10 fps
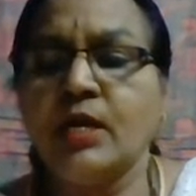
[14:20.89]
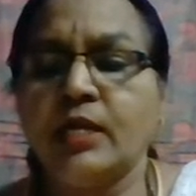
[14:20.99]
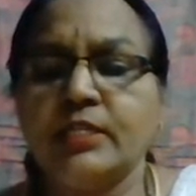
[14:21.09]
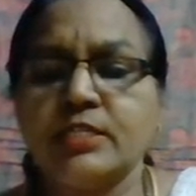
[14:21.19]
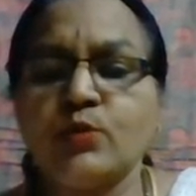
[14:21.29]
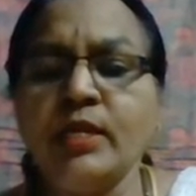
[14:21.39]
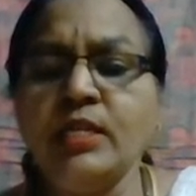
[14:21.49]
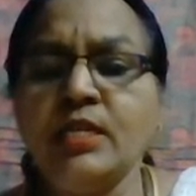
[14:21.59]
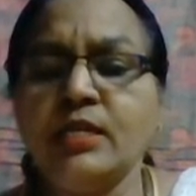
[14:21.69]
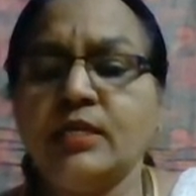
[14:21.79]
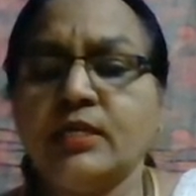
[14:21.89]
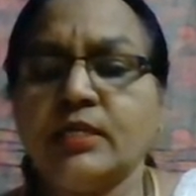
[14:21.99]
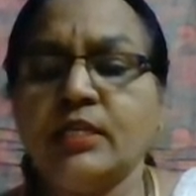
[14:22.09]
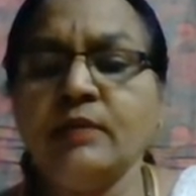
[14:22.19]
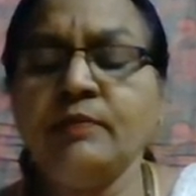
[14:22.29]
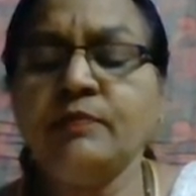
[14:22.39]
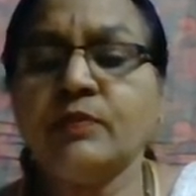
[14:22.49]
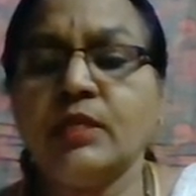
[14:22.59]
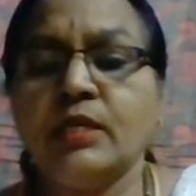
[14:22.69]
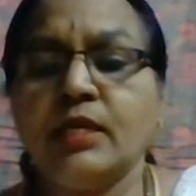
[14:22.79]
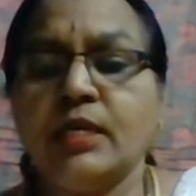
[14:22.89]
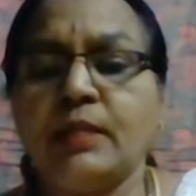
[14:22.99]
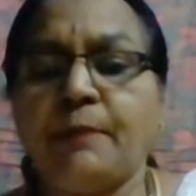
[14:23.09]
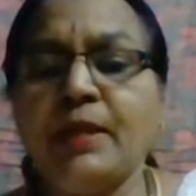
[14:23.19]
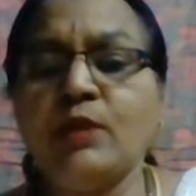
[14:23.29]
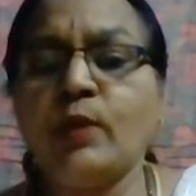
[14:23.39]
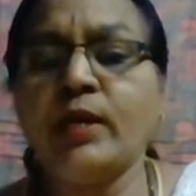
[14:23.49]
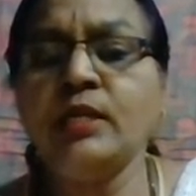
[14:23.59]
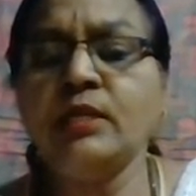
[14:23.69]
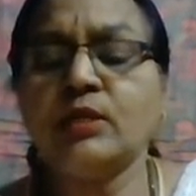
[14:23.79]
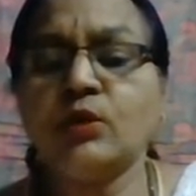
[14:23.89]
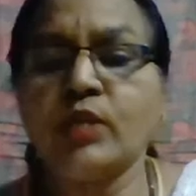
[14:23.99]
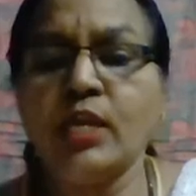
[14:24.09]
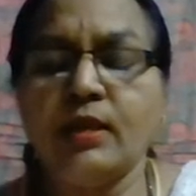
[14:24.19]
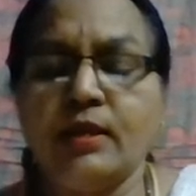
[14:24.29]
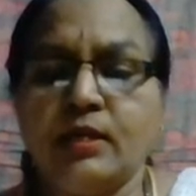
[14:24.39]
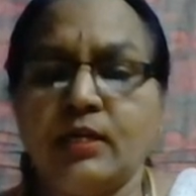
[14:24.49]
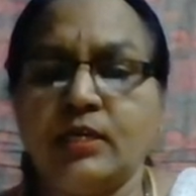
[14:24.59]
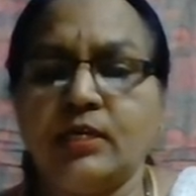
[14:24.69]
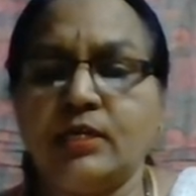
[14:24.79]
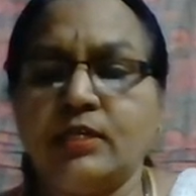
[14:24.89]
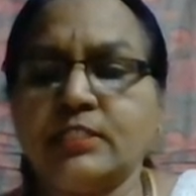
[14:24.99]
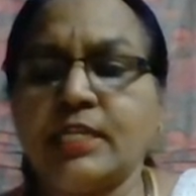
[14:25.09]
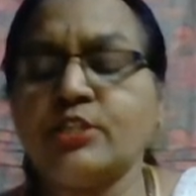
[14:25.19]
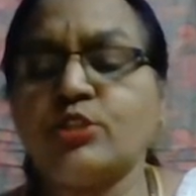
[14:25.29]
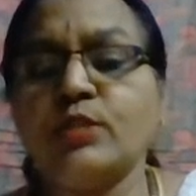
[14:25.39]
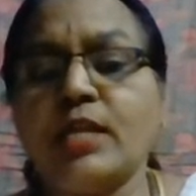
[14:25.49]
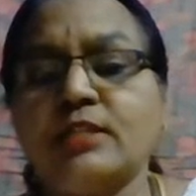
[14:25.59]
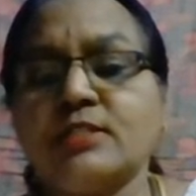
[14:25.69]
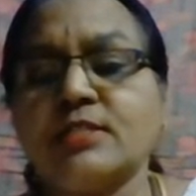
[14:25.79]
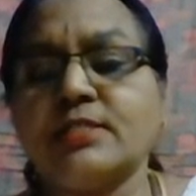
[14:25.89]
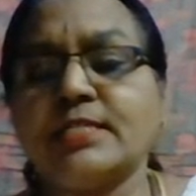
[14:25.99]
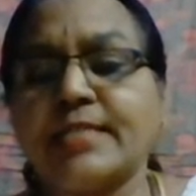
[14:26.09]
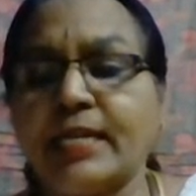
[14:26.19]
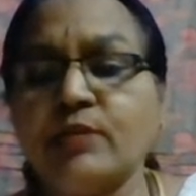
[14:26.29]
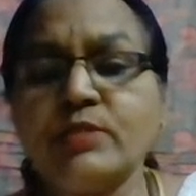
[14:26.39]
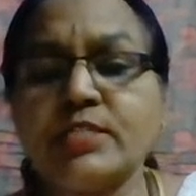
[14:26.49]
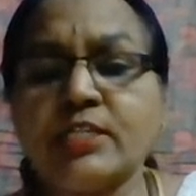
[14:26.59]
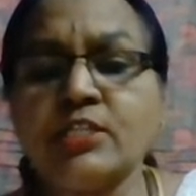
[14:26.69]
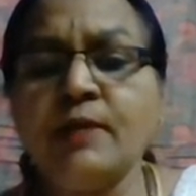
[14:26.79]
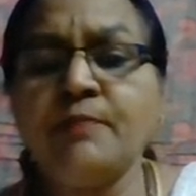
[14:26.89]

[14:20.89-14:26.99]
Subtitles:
This one here, the pink one, okay, tells you that this is the secondary sector,